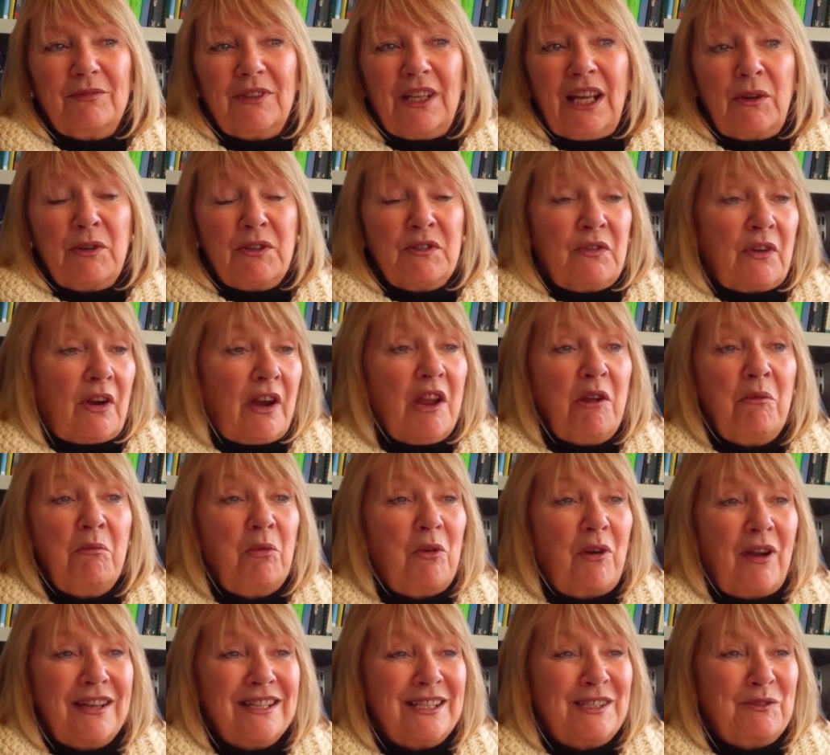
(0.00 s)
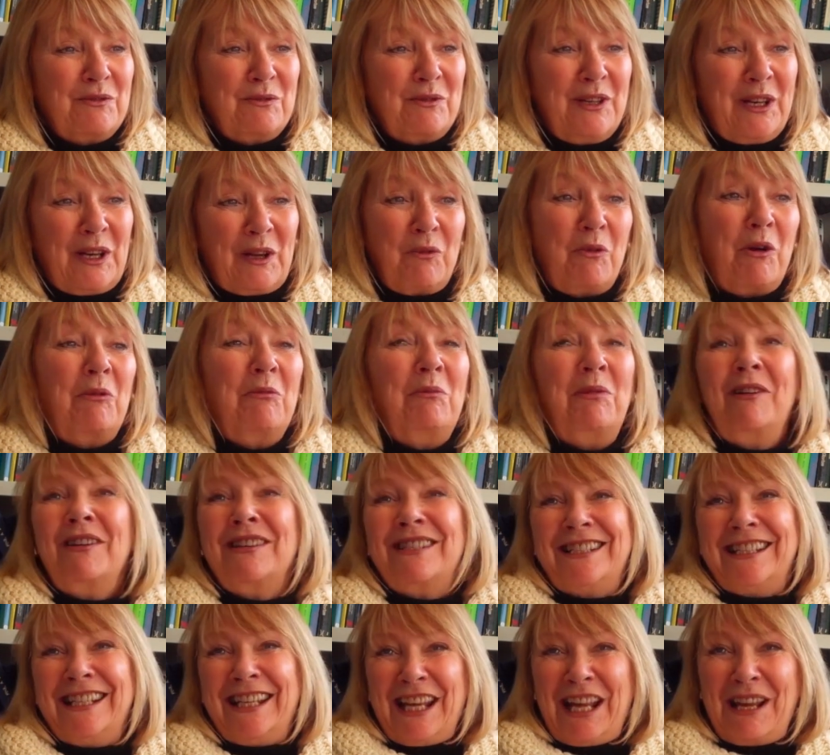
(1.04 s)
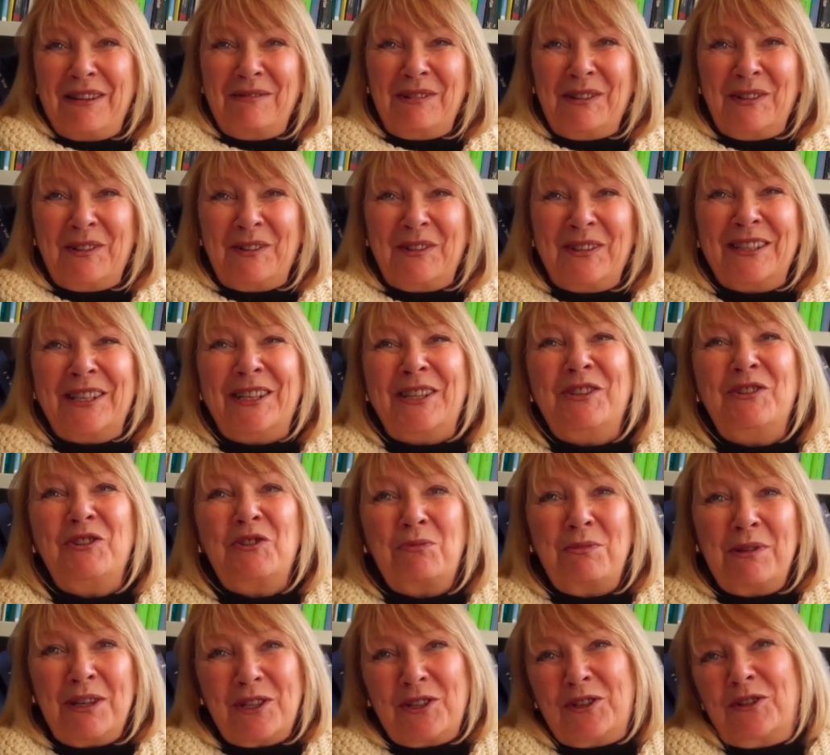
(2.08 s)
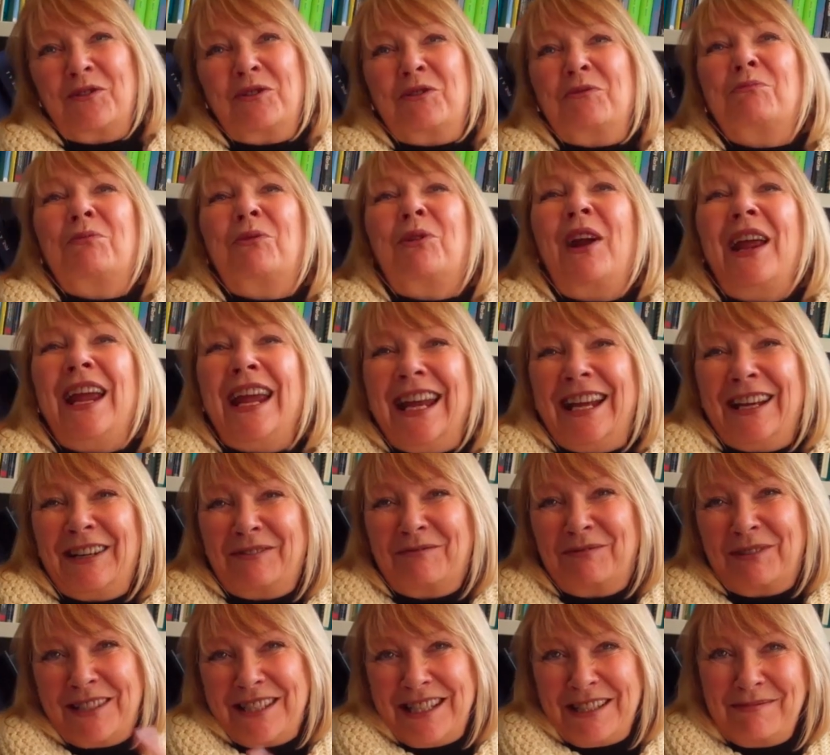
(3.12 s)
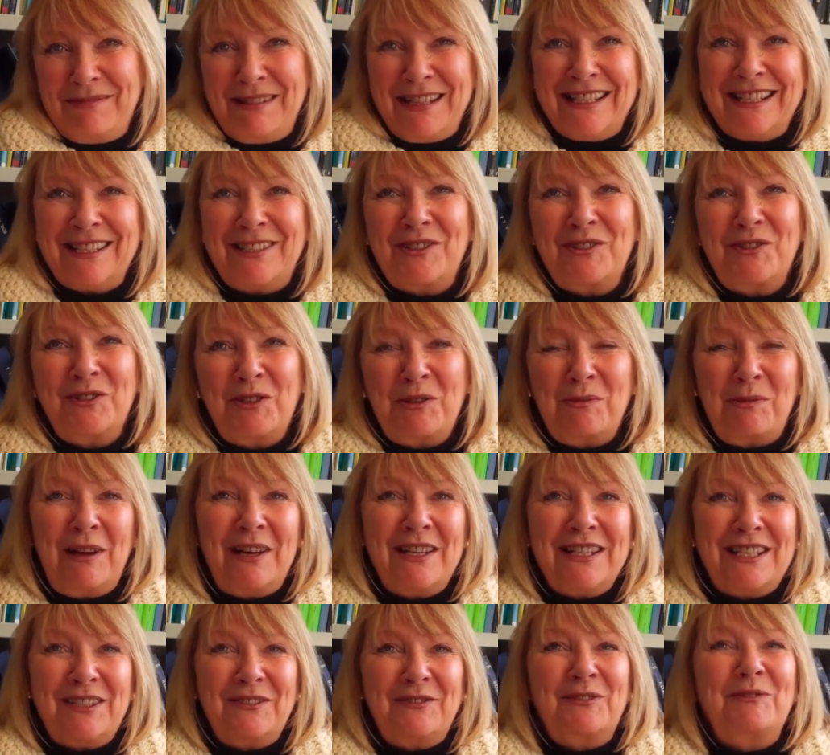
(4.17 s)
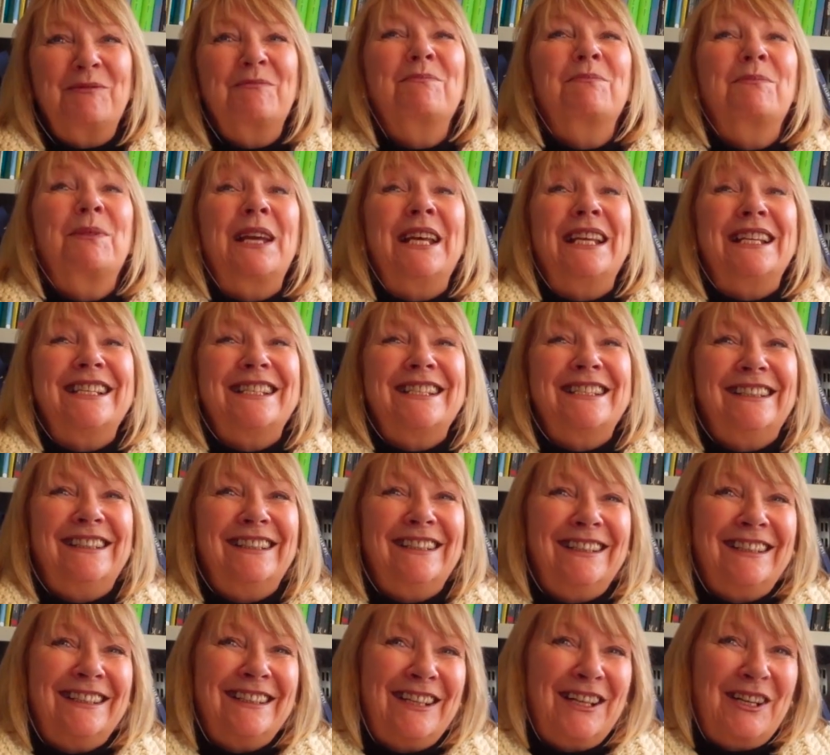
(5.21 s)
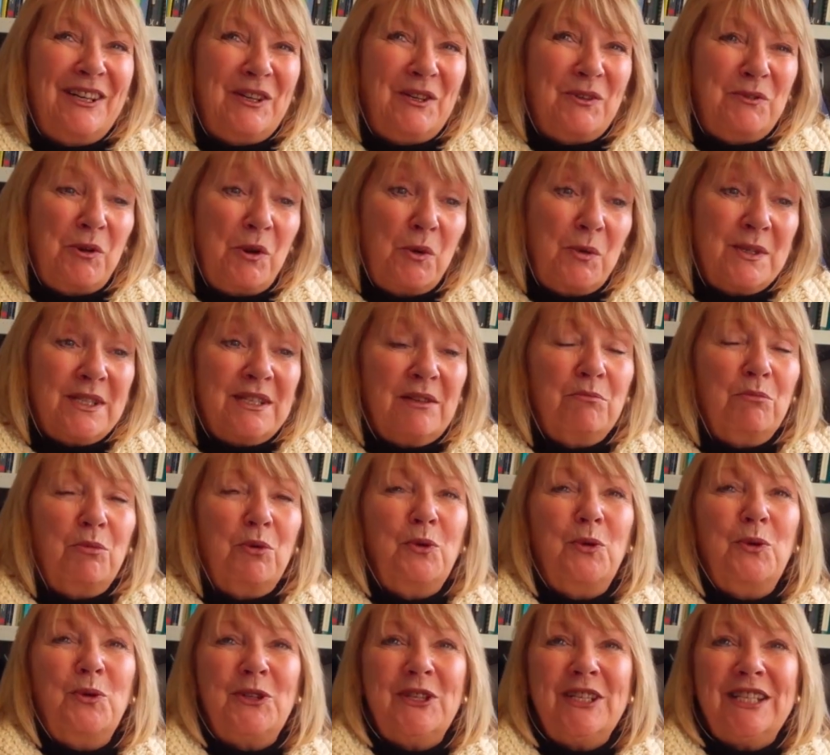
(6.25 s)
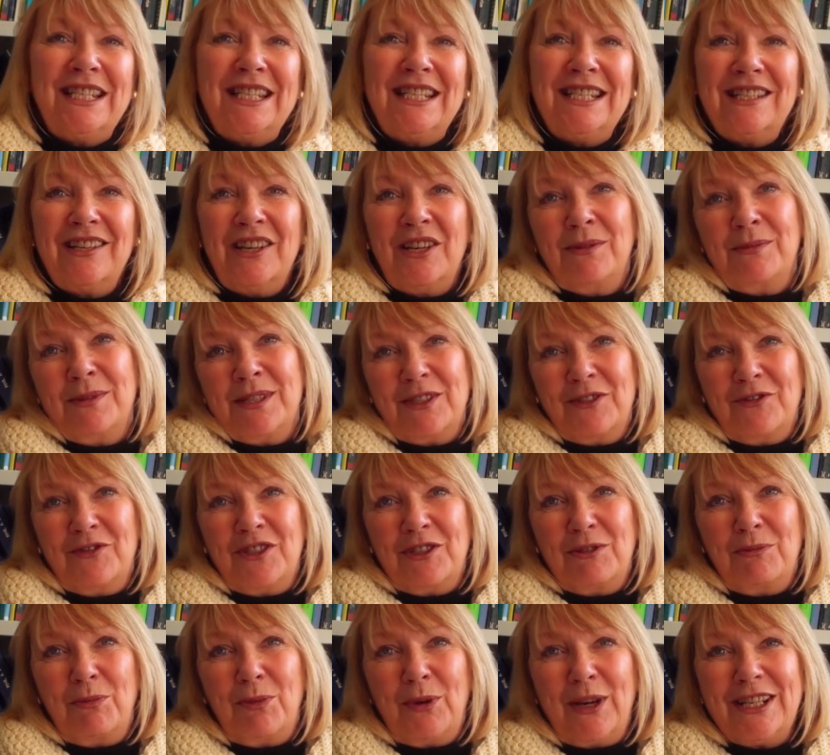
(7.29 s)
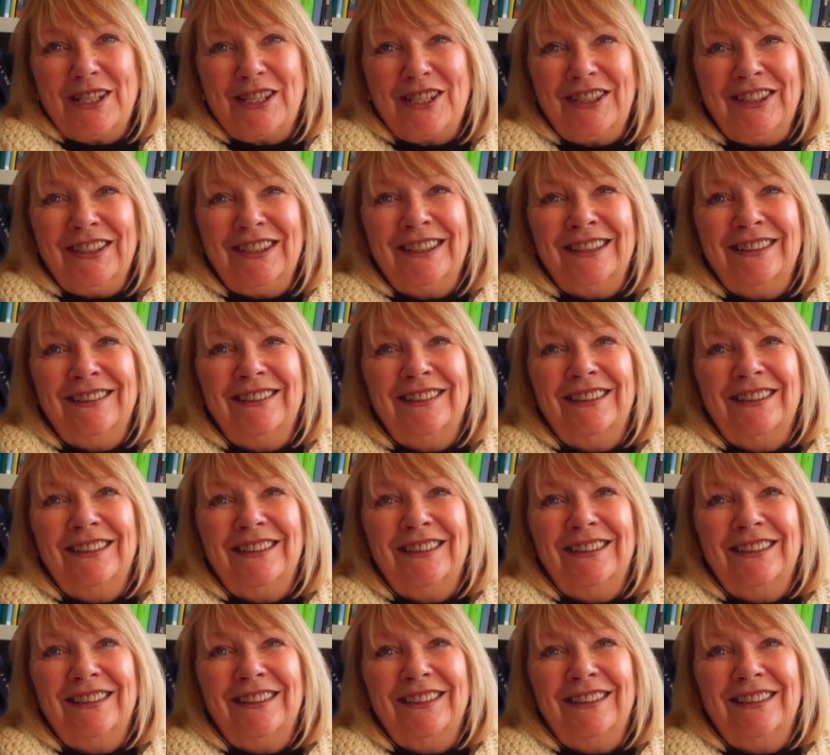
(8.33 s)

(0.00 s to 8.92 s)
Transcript: I was very impressed that, you know, one person came along with a huge picture of the brain and wanted me to talk about different bits and what was important in terms of depression.